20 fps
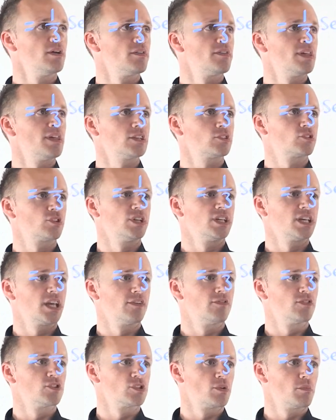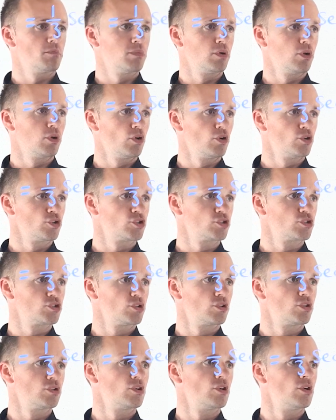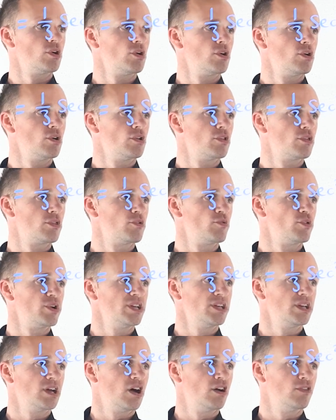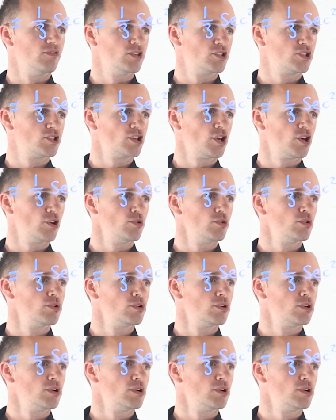That's going to give us plus 3 over 2,